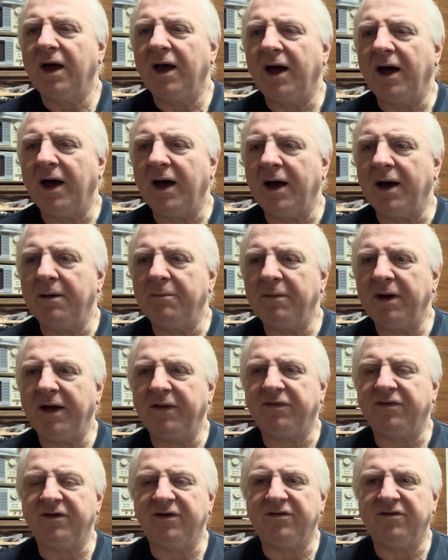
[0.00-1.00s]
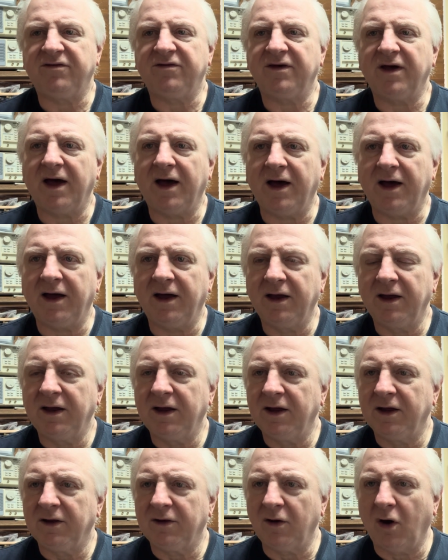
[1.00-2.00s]
at this
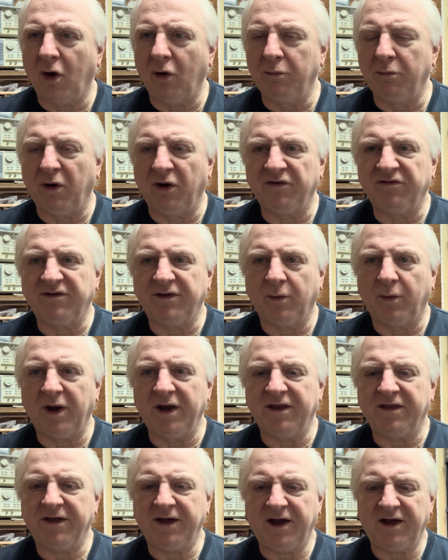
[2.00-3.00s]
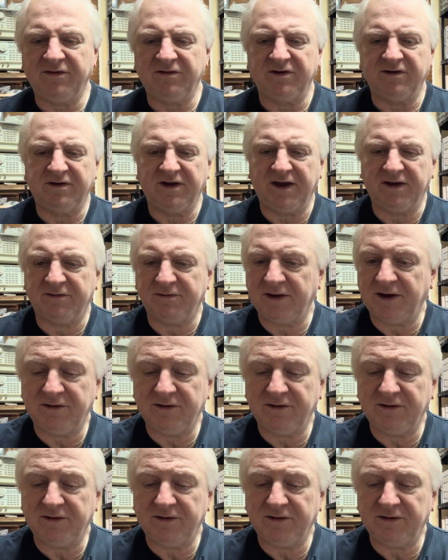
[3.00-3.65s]
Gold Monster 1000 test.